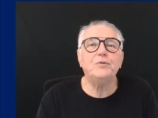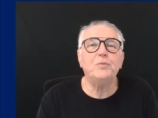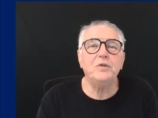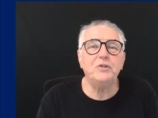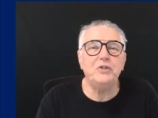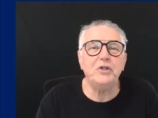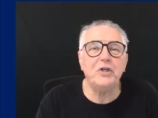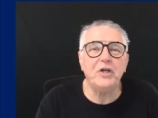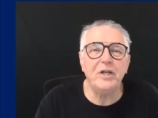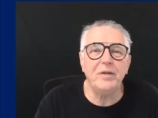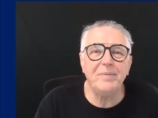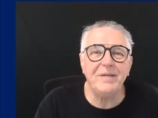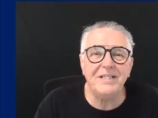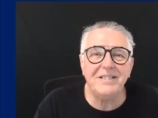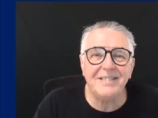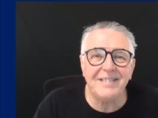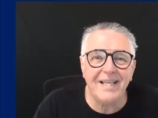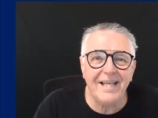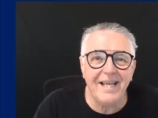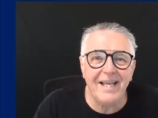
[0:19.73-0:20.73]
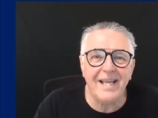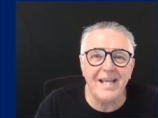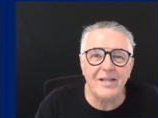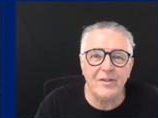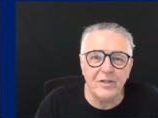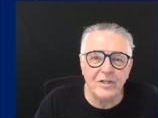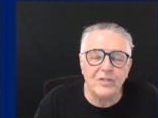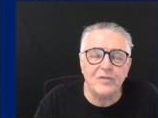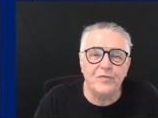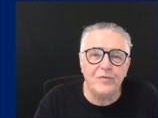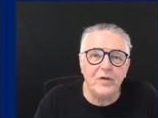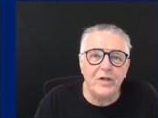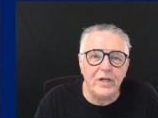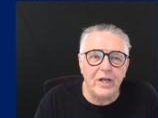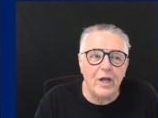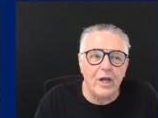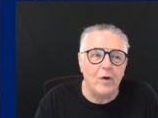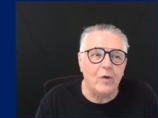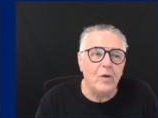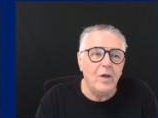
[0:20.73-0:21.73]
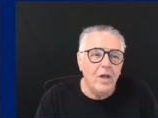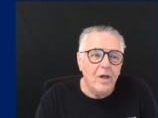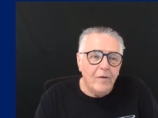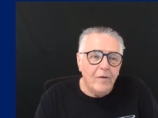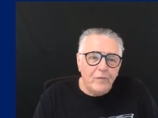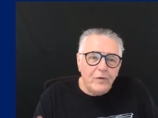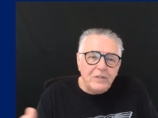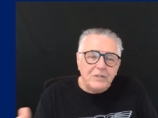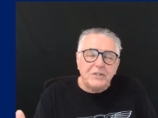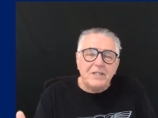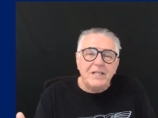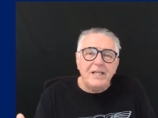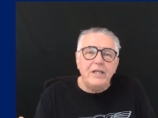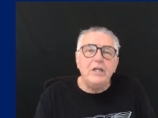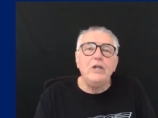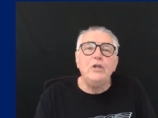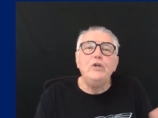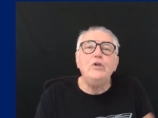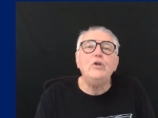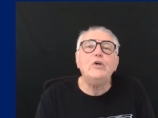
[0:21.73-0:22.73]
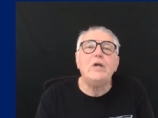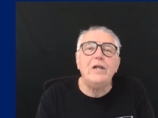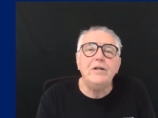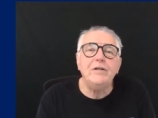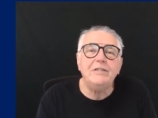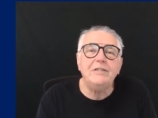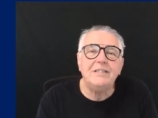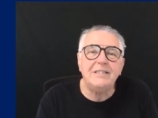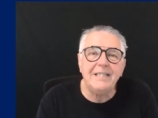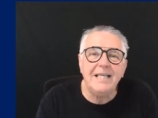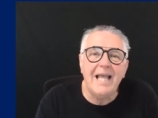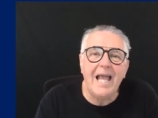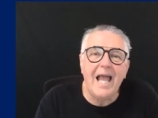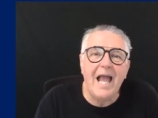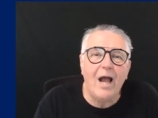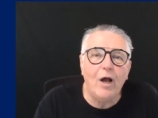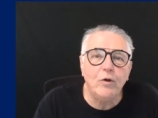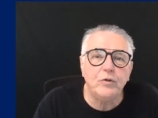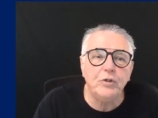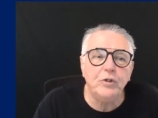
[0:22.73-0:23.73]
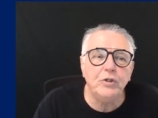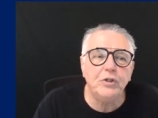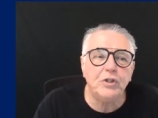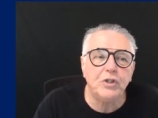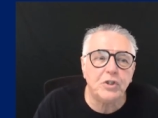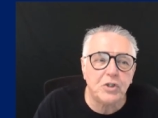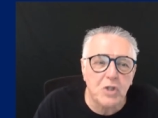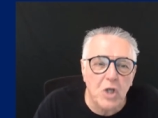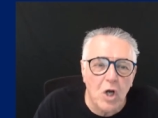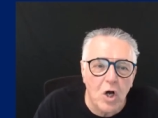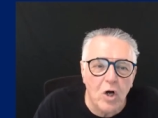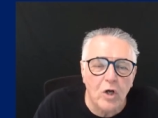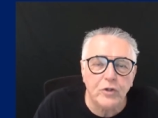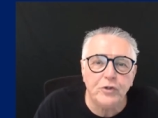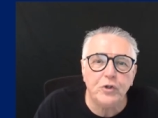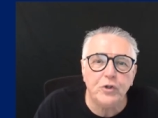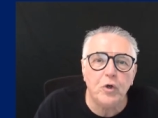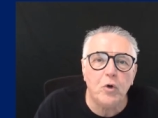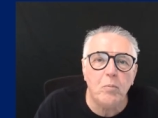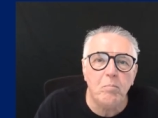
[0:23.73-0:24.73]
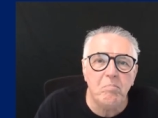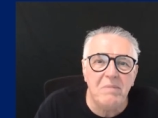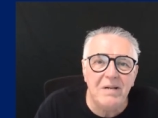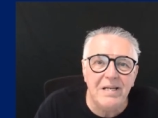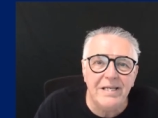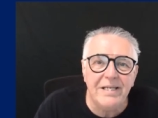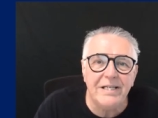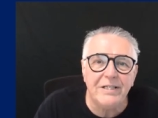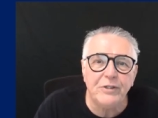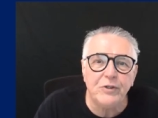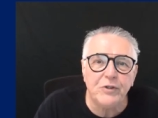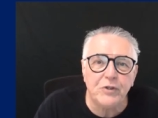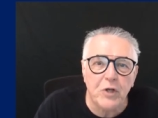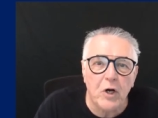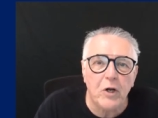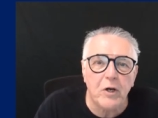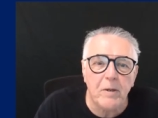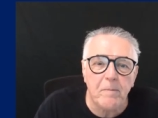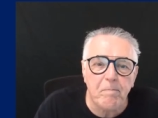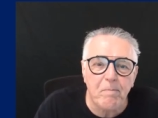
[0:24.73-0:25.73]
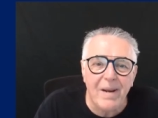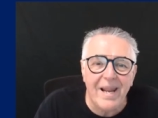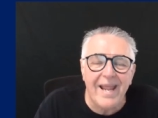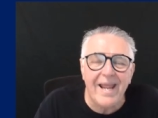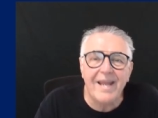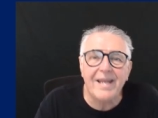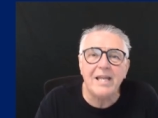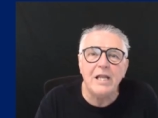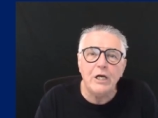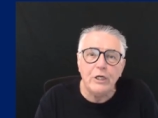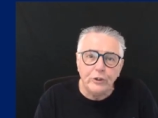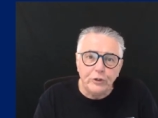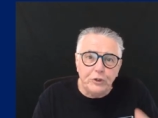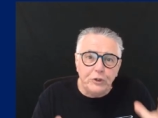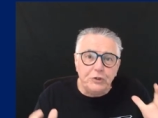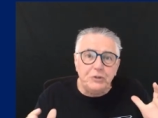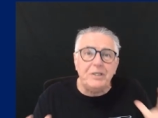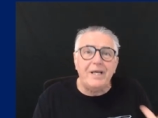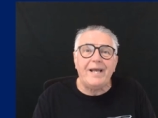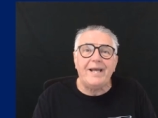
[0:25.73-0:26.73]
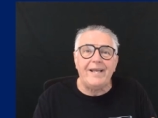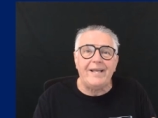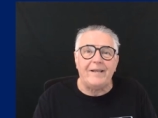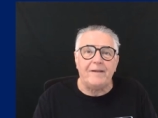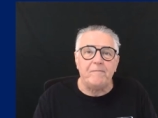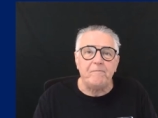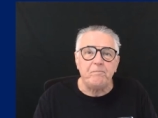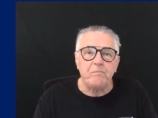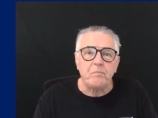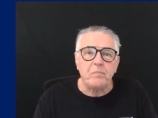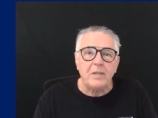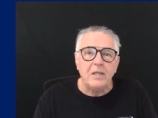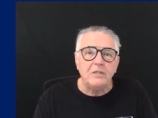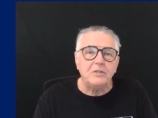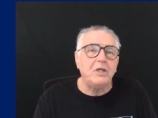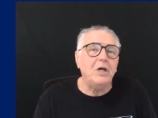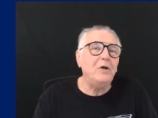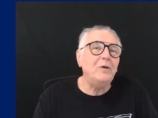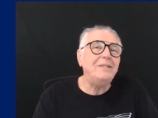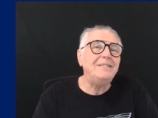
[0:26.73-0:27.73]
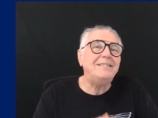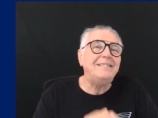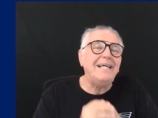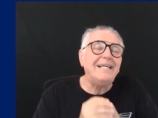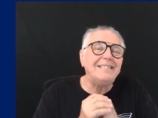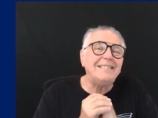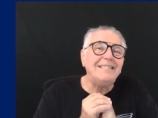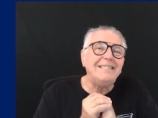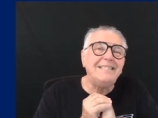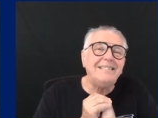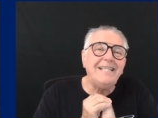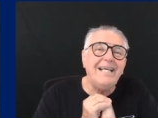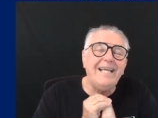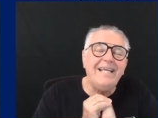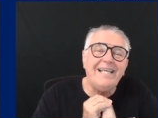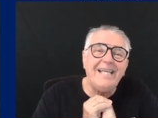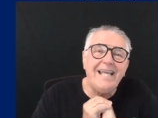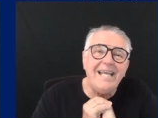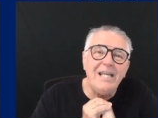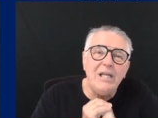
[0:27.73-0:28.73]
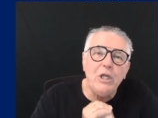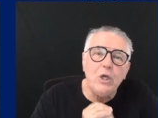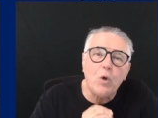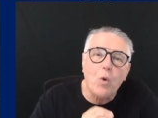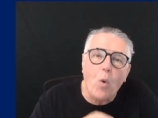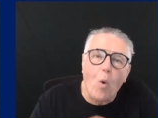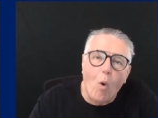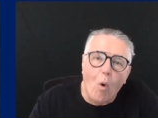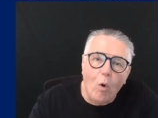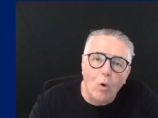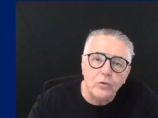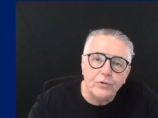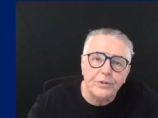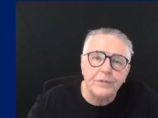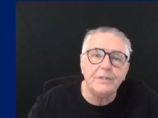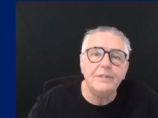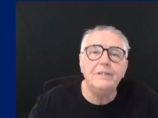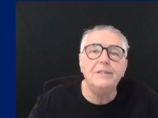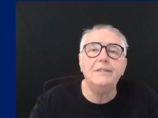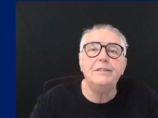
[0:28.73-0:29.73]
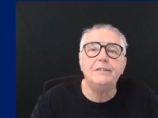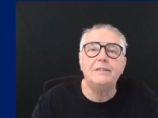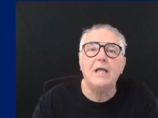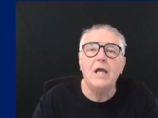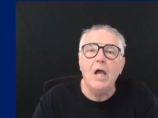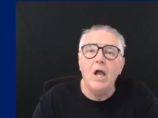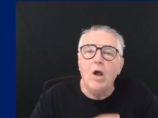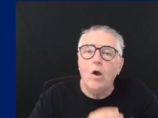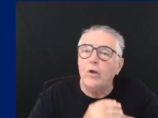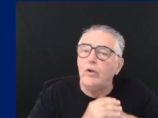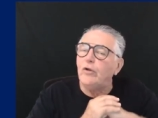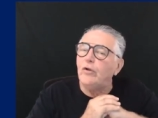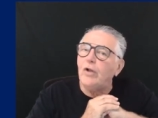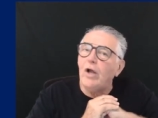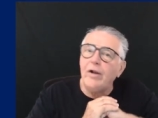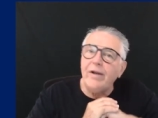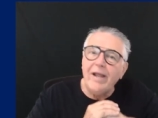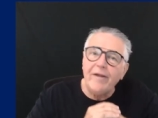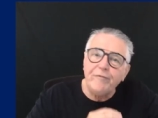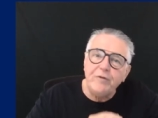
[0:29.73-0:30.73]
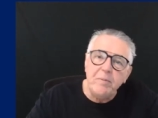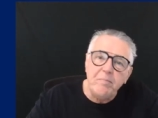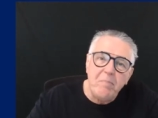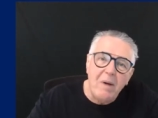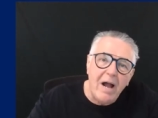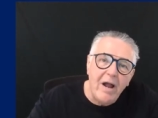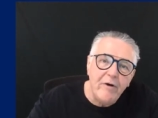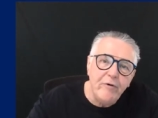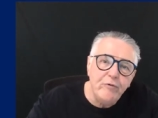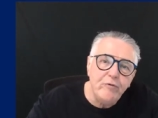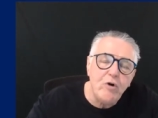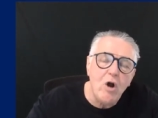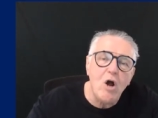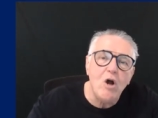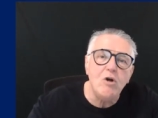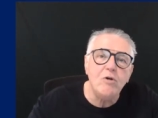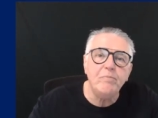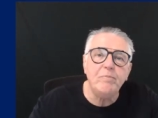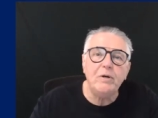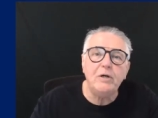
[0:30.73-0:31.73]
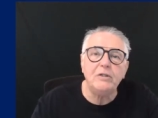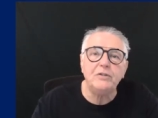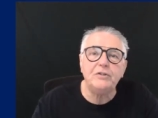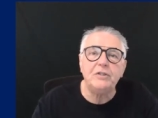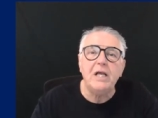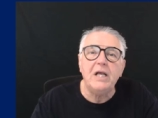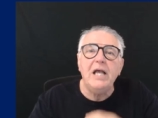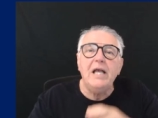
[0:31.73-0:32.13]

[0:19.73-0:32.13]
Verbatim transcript: what you're going to be seeing in this video. Firstly, you're going to see how to start your million dollar plan today. So it doesn't take any courses. You don't have to buy robots.